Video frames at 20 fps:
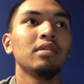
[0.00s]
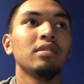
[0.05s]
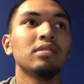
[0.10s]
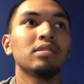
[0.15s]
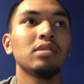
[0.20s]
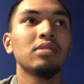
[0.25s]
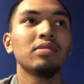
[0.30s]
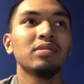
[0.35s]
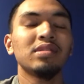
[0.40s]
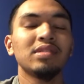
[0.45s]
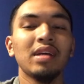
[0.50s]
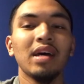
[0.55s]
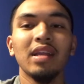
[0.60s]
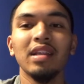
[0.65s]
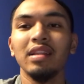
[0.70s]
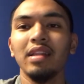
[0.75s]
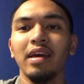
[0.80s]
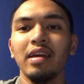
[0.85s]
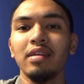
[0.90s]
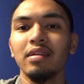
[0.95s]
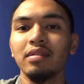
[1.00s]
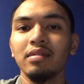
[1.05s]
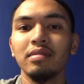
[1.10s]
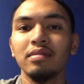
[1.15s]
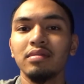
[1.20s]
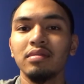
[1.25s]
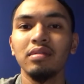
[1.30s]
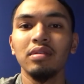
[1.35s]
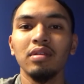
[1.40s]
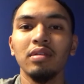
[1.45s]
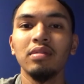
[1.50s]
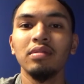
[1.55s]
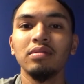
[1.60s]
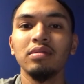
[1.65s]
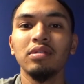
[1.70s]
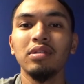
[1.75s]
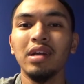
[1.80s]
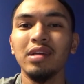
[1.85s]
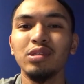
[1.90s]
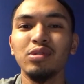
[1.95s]
so it's not like
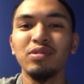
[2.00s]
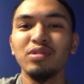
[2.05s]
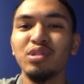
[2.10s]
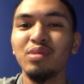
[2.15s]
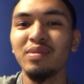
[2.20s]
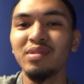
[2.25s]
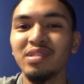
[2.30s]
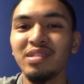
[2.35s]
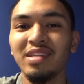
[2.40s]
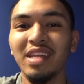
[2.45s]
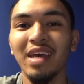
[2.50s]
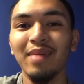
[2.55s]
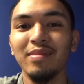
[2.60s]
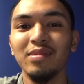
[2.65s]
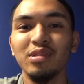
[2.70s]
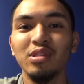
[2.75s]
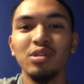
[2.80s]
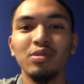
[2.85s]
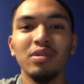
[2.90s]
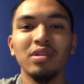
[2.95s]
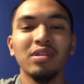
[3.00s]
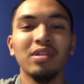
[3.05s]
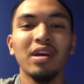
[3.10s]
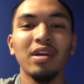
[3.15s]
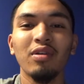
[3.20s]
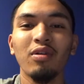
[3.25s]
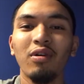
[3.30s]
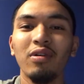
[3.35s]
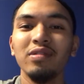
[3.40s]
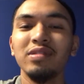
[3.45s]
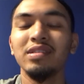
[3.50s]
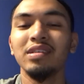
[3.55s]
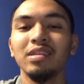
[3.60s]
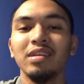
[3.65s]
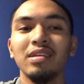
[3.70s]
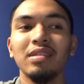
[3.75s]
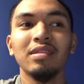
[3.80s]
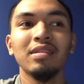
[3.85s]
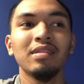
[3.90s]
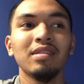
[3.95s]
you're not doing too much damage to it, you're not halting
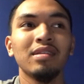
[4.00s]
it